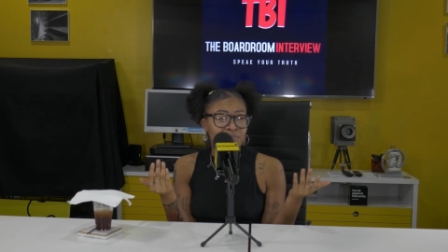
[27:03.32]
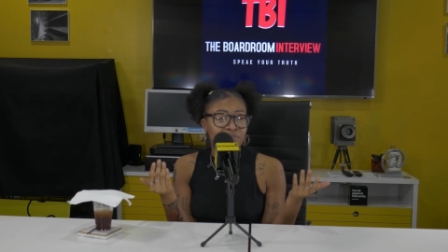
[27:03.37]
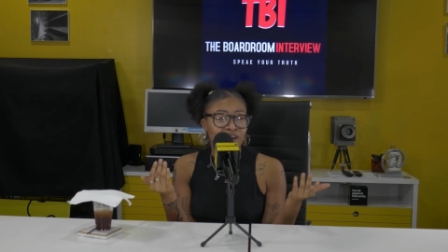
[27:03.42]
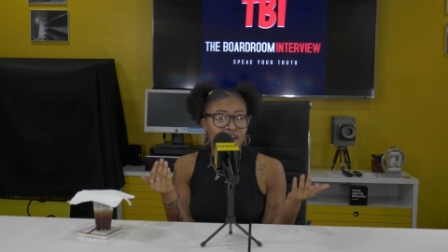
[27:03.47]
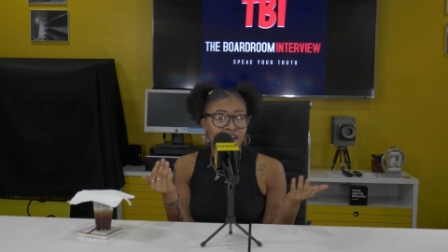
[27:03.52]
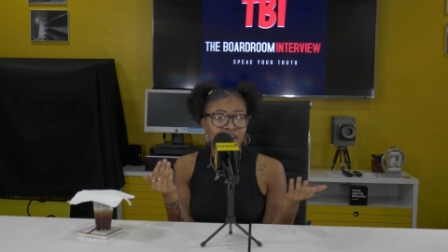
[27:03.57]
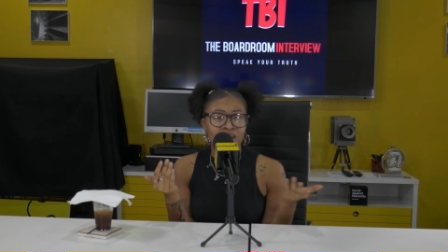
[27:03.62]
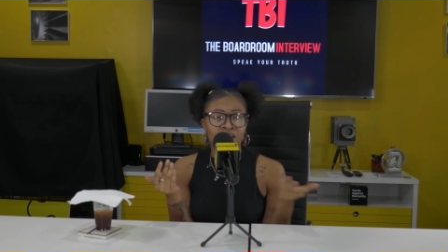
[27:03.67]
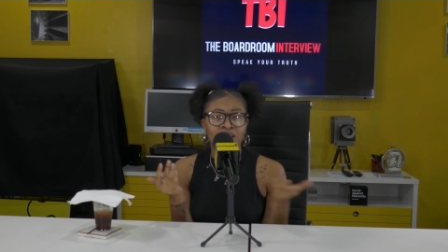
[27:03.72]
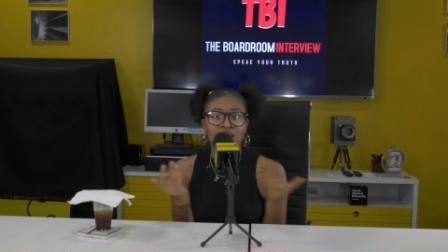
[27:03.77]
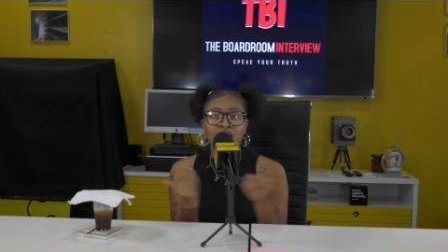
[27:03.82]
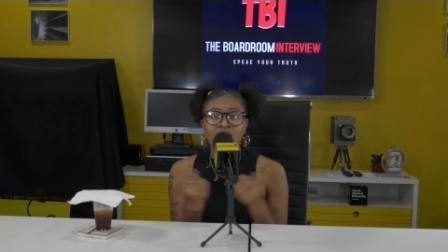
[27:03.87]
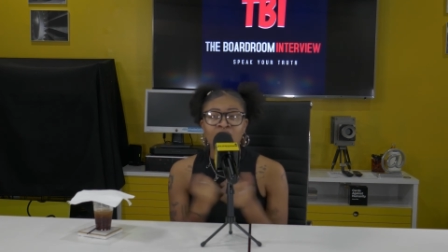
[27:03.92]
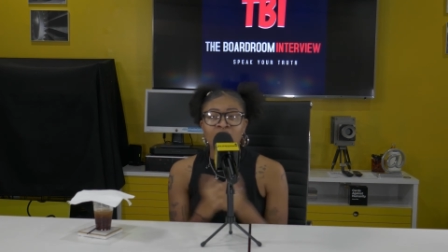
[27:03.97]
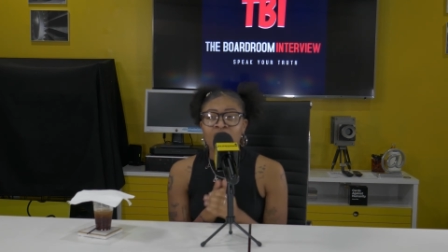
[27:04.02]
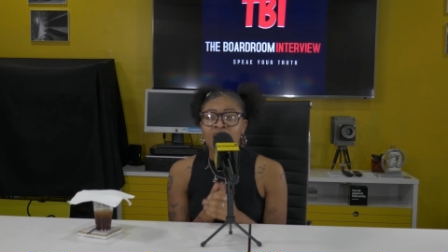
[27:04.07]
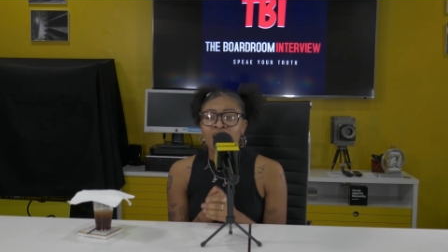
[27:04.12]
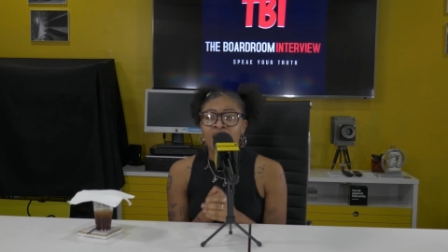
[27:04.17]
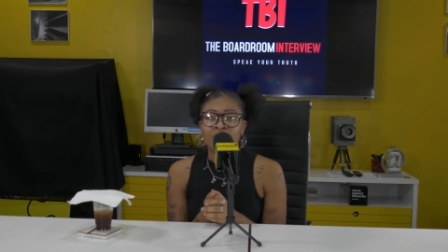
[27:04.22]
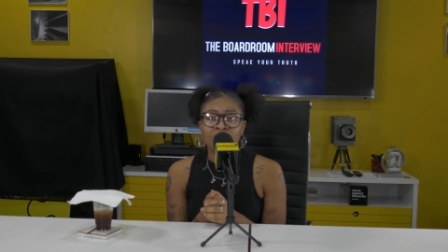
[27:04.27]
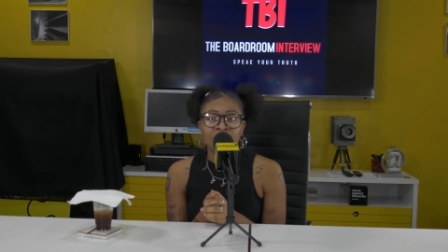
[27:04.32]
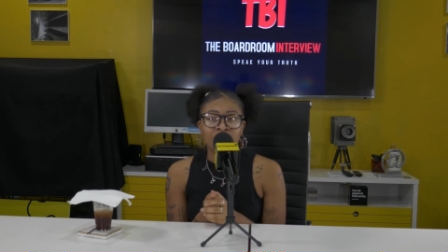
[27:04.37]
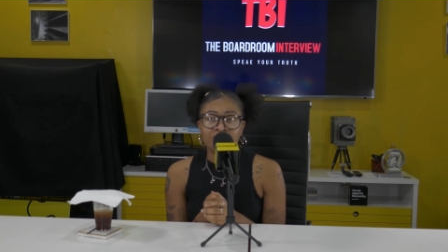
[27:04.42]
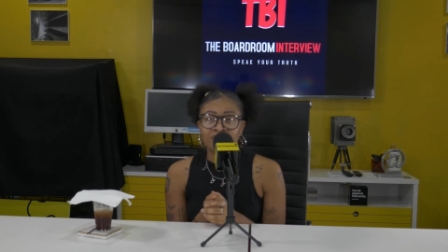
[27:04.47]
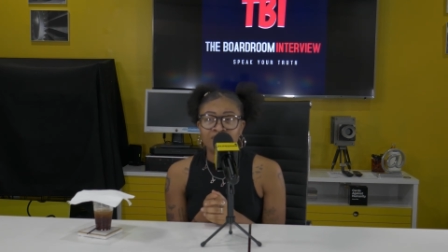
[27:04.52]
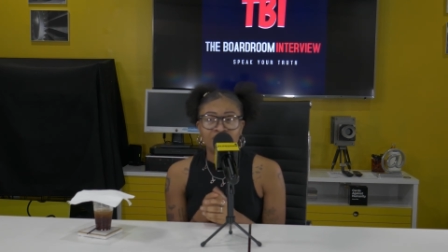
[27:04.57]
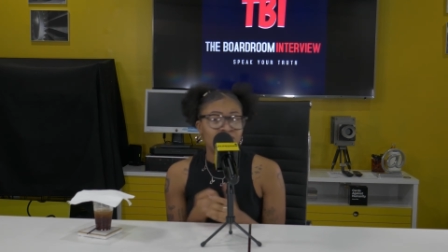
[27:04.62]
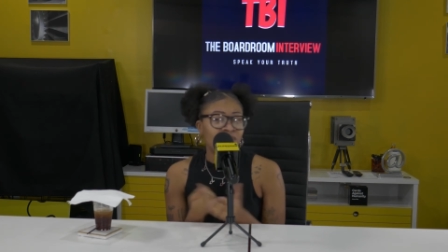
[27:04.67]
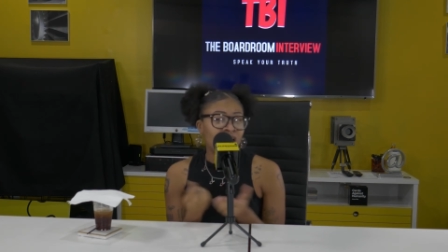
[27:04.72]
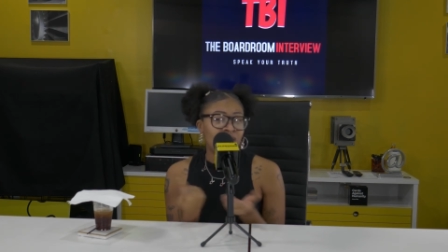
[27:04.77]
I'm like
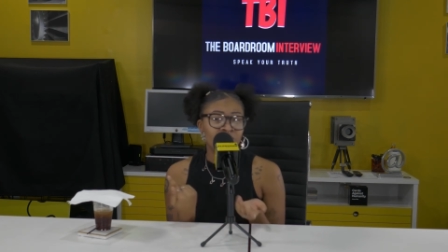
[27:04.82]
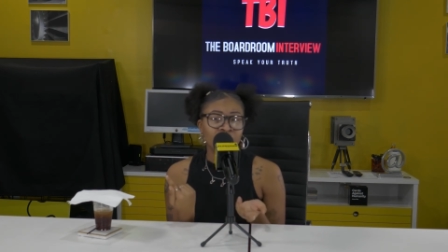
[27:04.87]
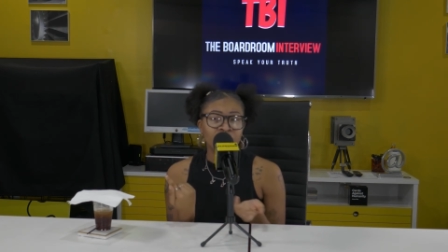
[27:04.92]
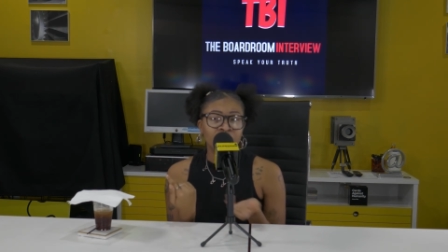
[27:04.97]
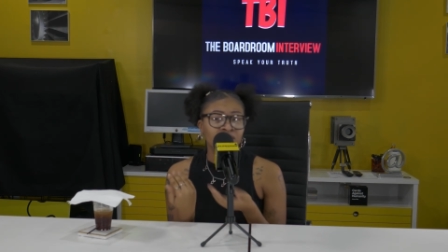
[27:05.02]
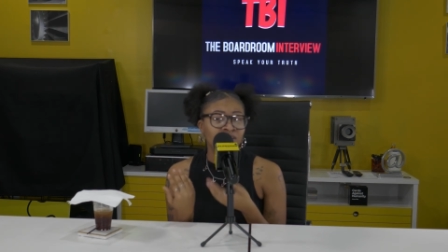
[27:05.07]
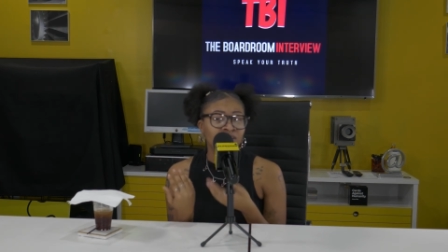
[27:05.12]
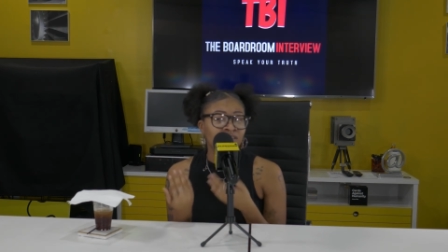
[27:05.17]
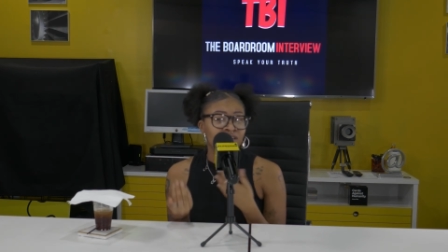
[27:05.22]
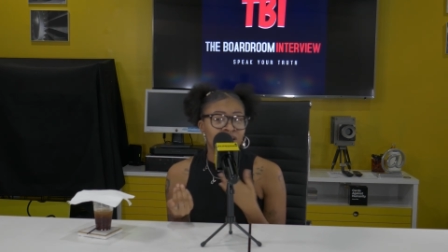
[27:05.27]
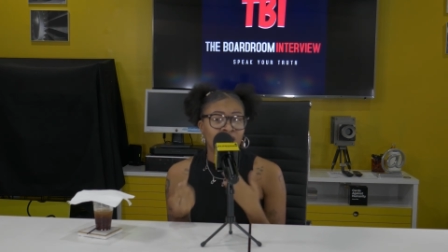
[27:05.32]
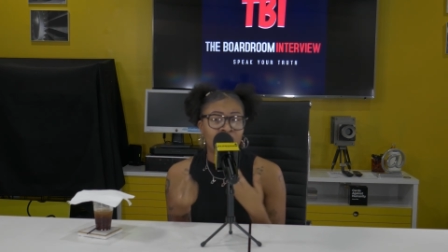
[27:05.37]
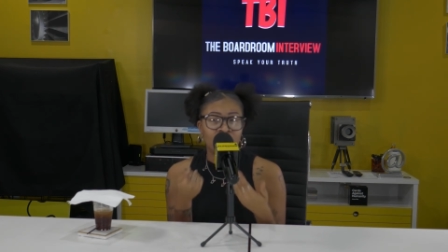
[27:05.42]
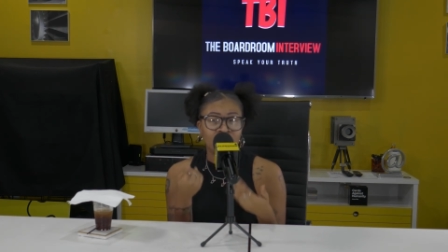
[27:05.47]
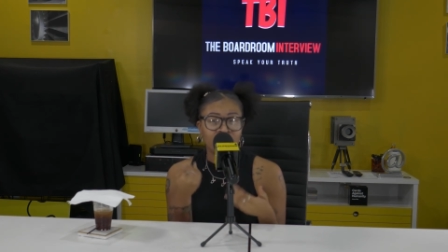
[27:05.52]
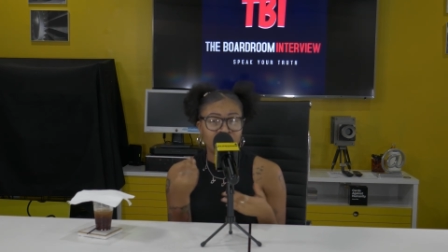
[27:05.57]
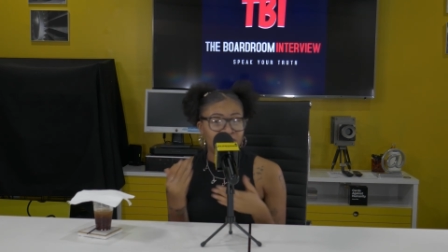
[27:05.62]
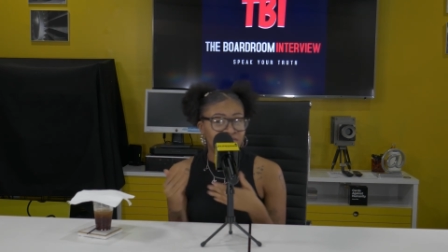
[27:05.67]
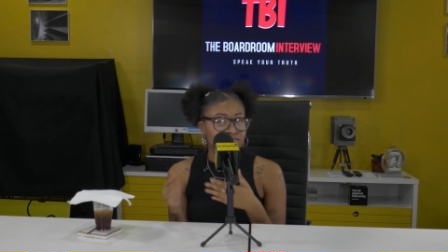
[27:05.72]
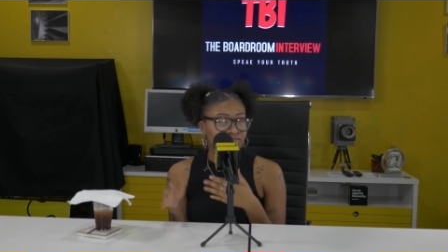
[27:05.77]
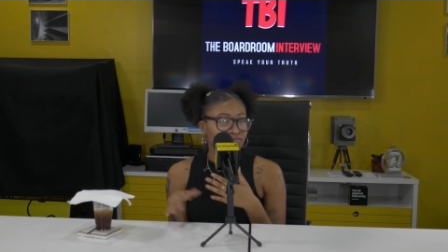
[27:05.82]
I'm I'm really not